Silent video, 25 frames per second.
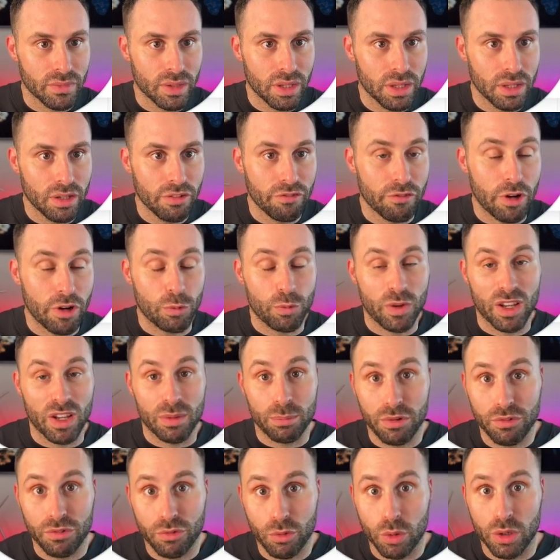what we had
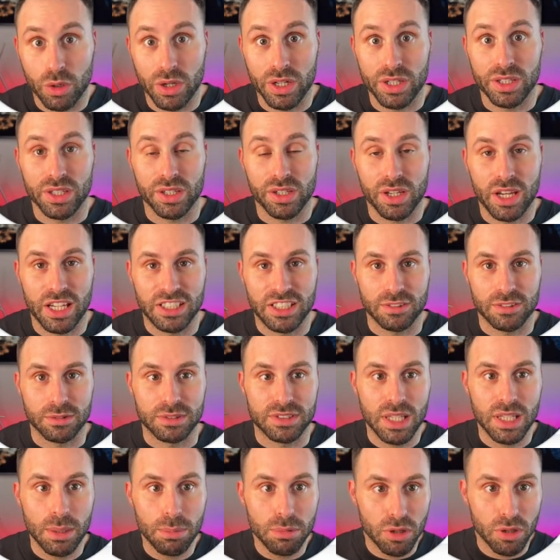before in the case of
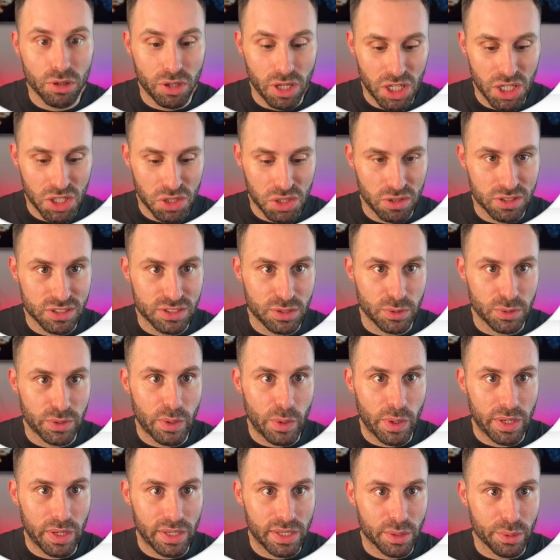stop location. So now I
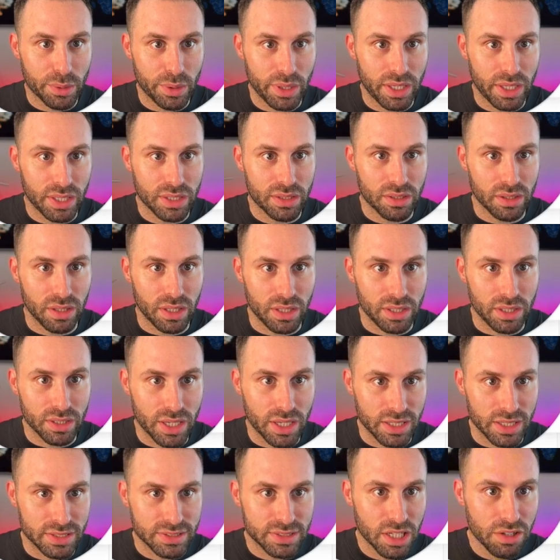create a
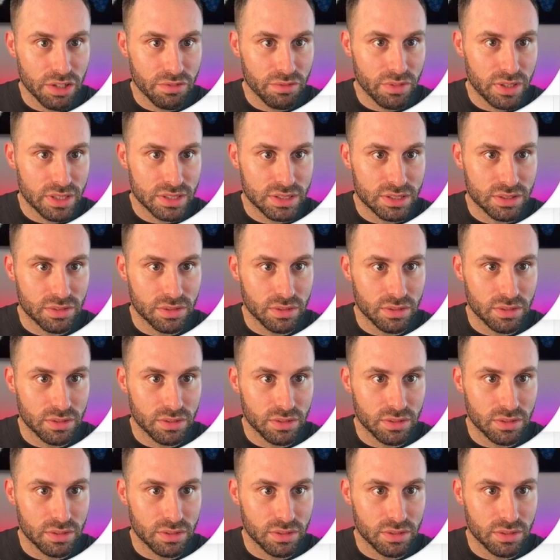nice canvas